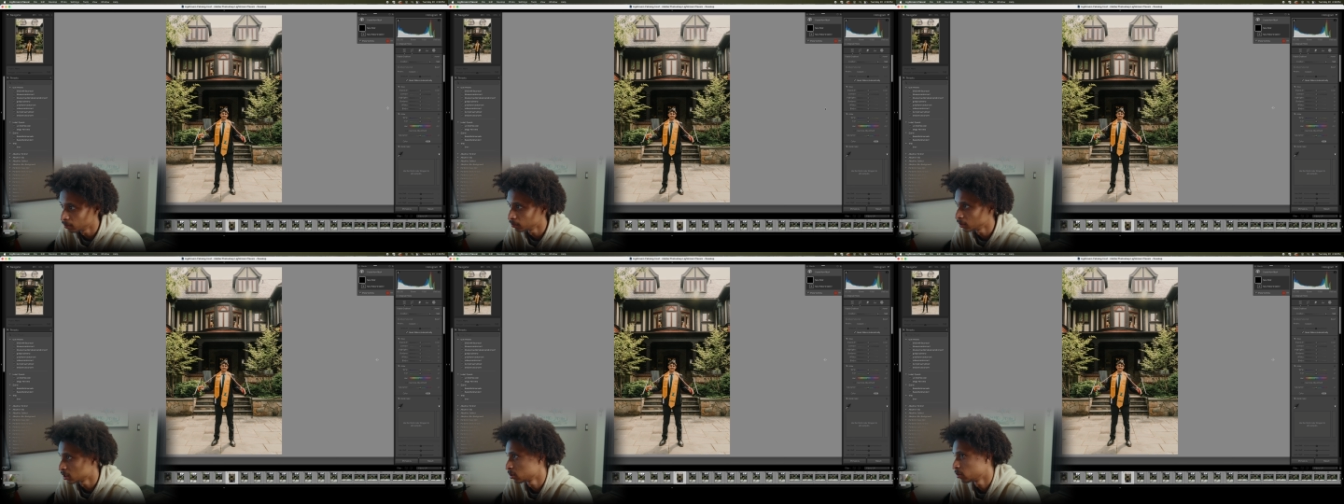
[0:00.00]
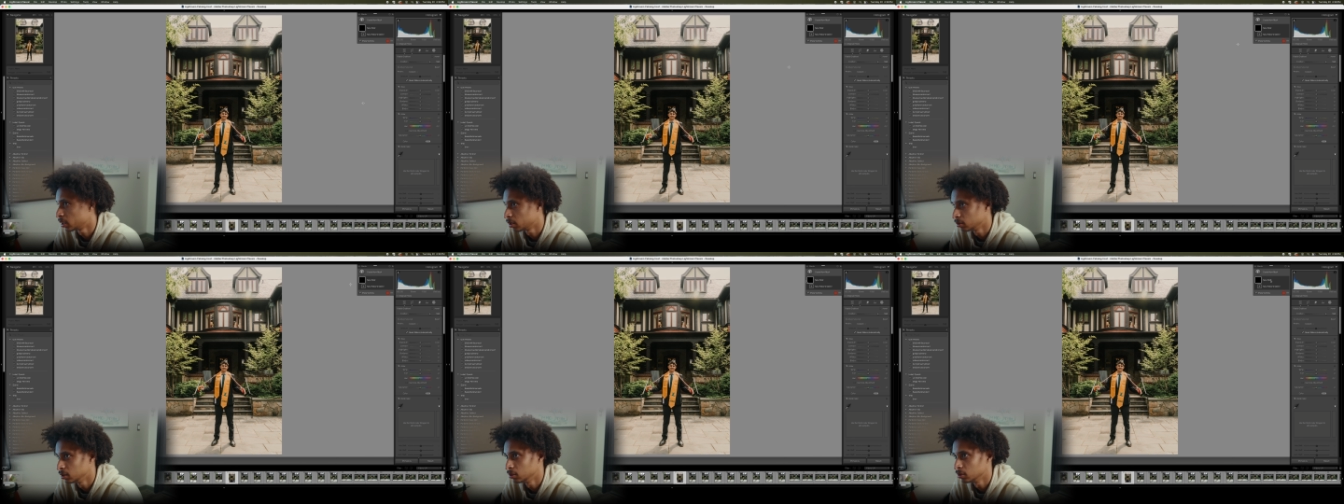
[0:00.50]
this is what I
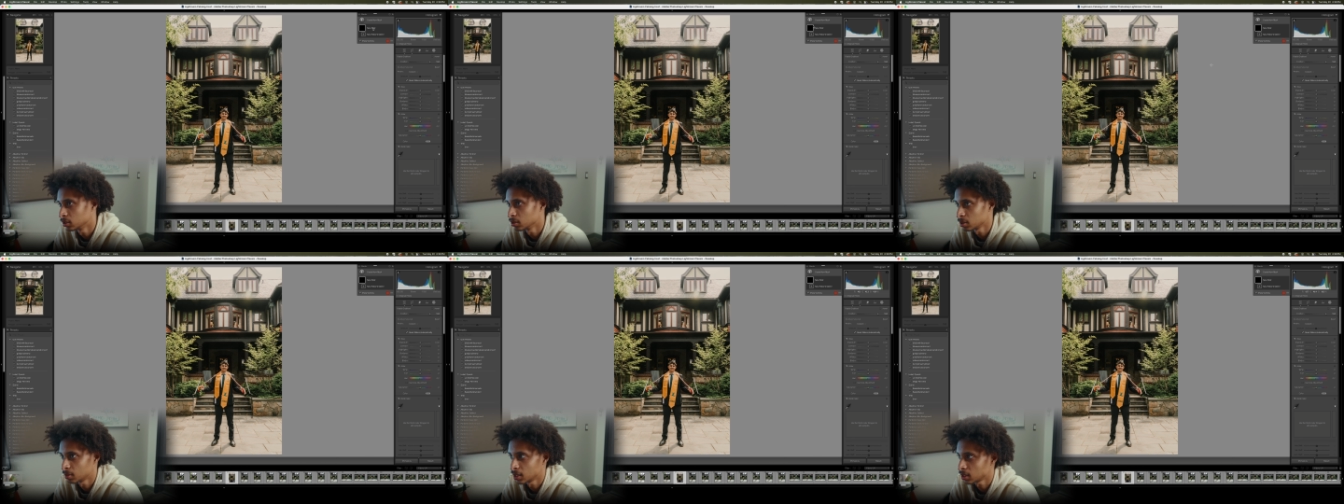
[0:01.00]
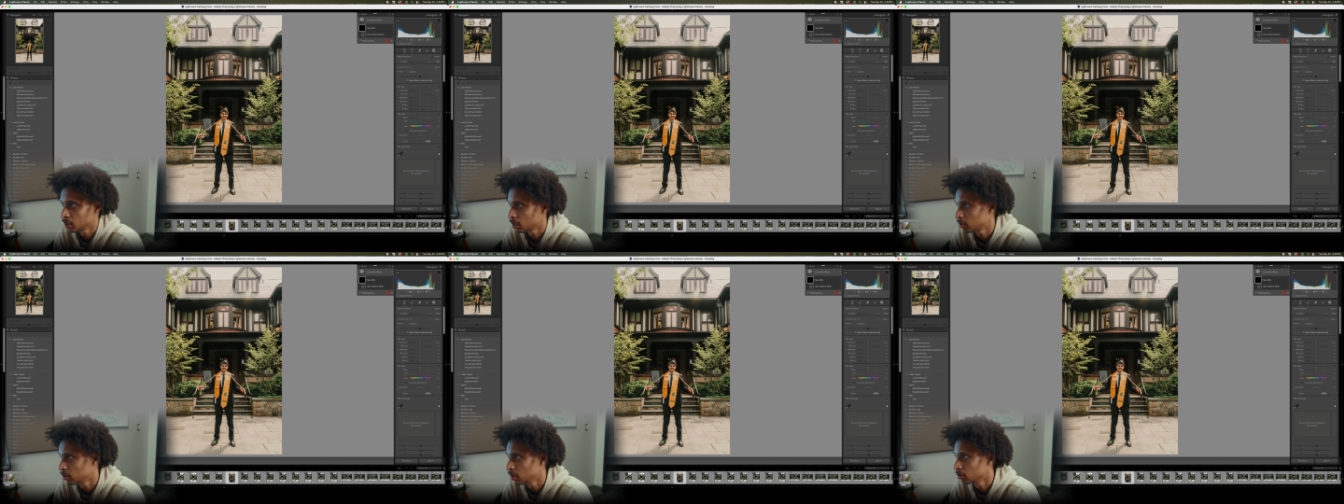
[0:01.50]
would do in terms of masking. I
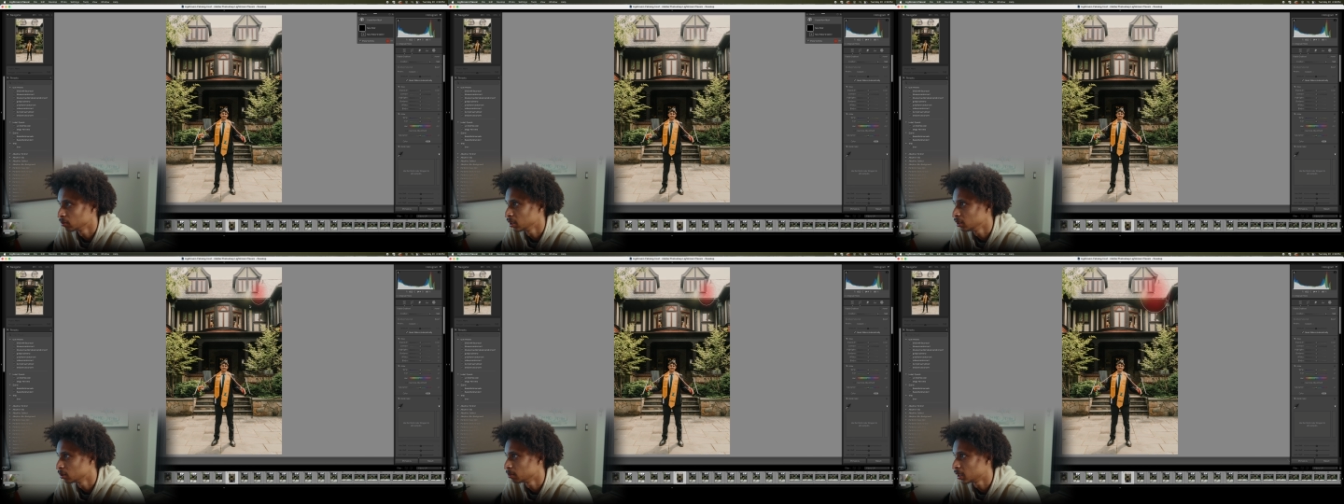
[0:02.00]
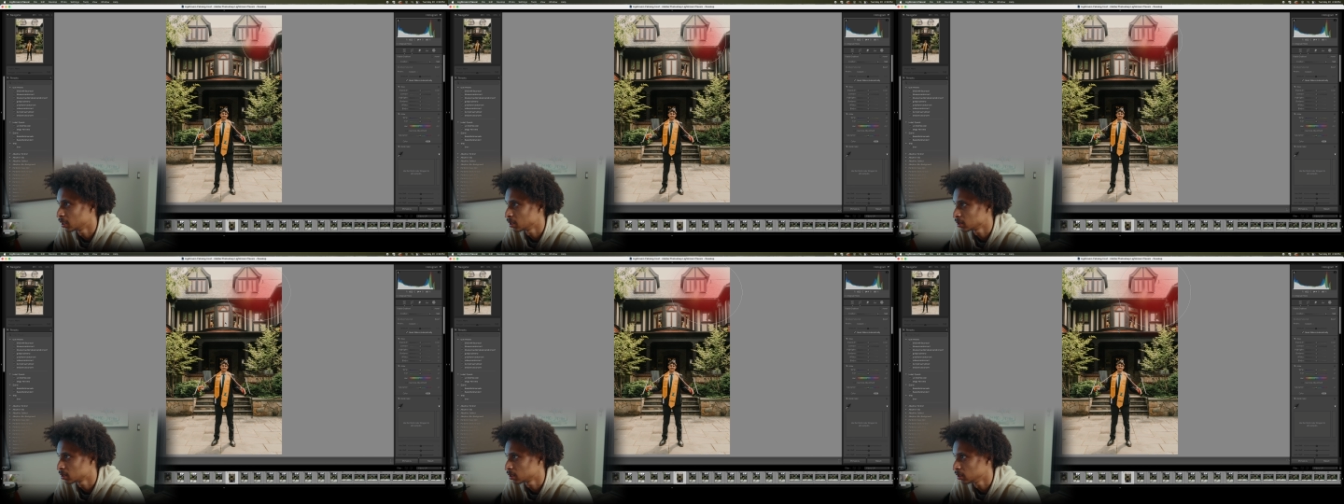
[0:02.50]
create a radial
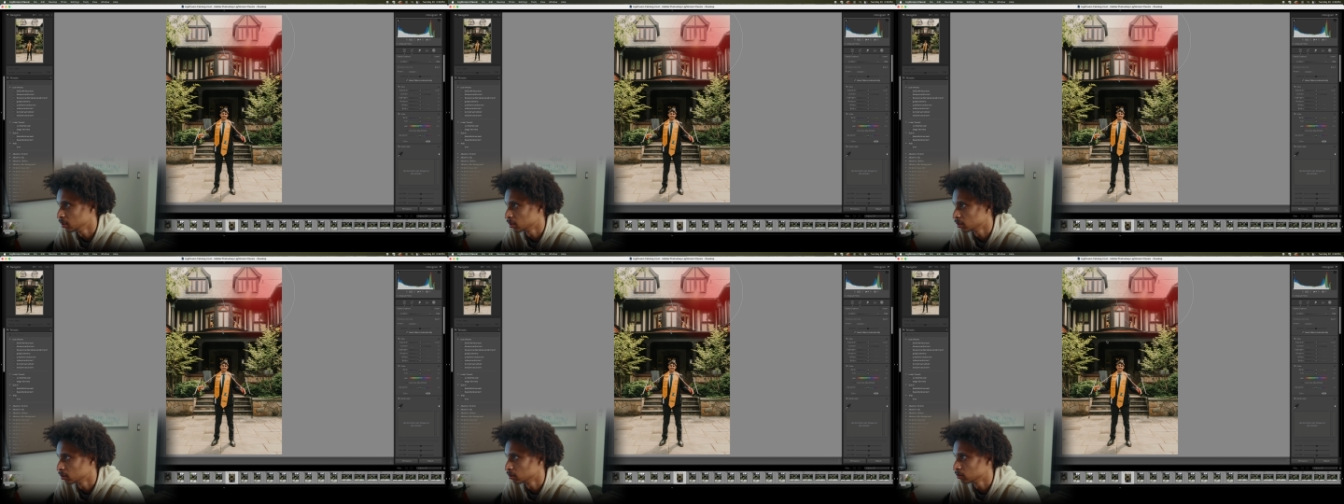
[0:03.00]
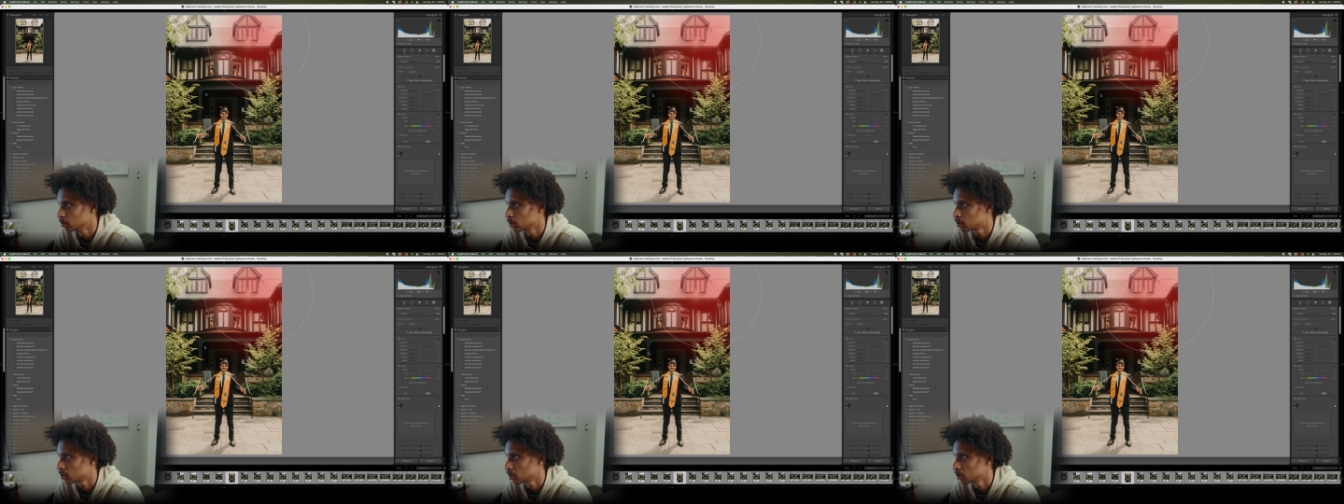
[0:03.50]
mask, you know, the
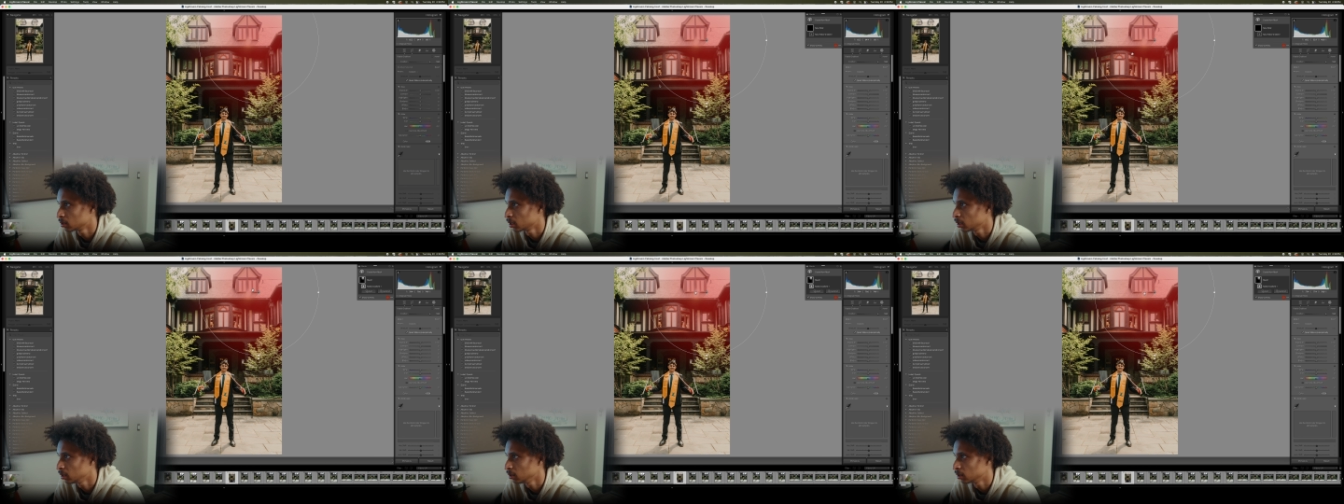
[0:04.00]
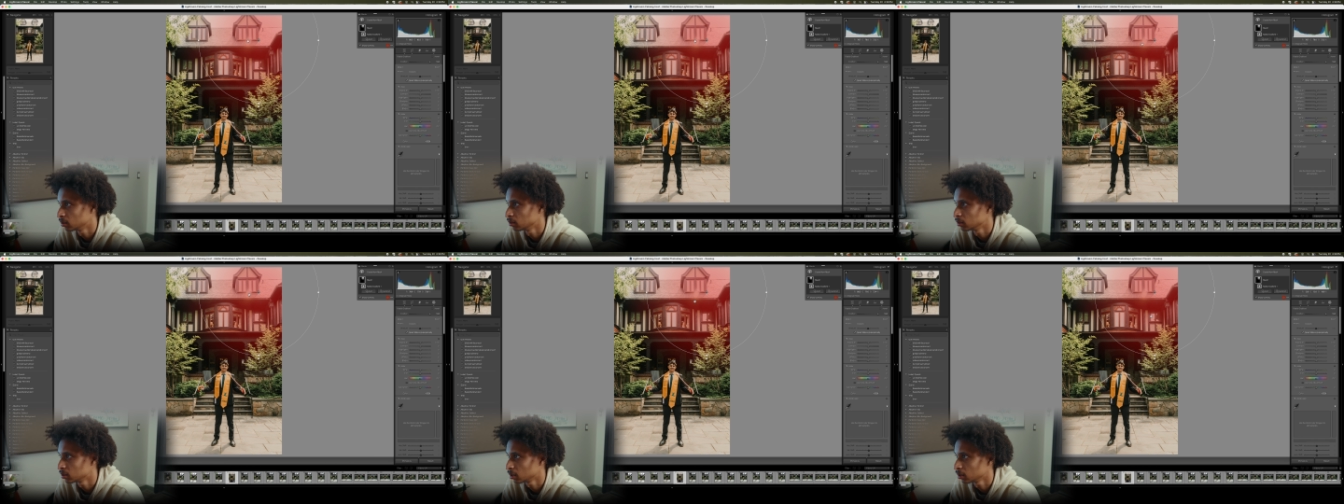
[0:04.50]
sunlight, you know,
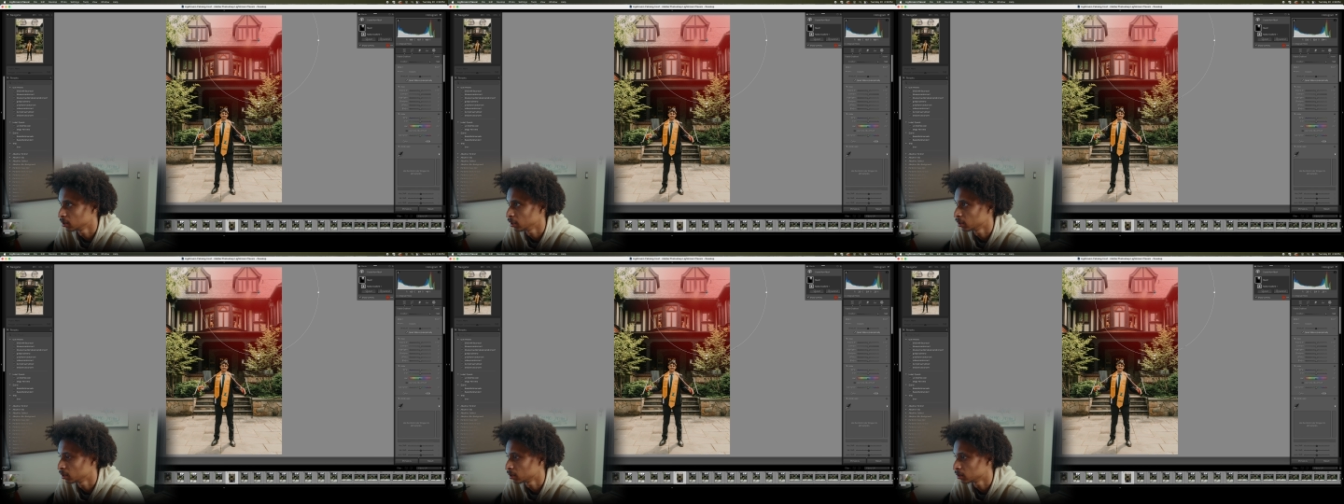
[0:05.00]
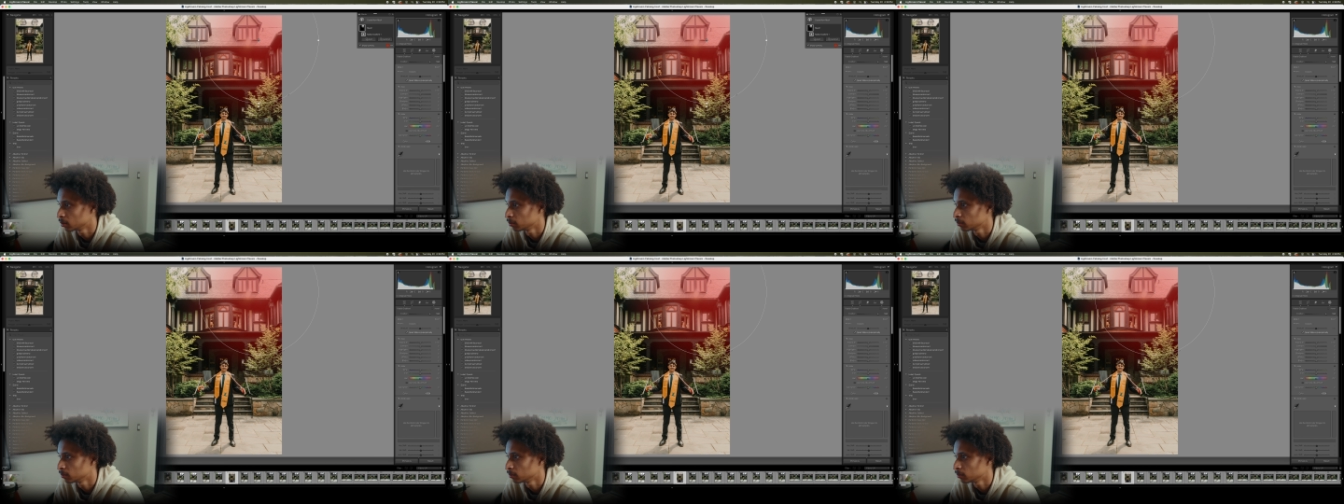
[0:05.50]
there's already like a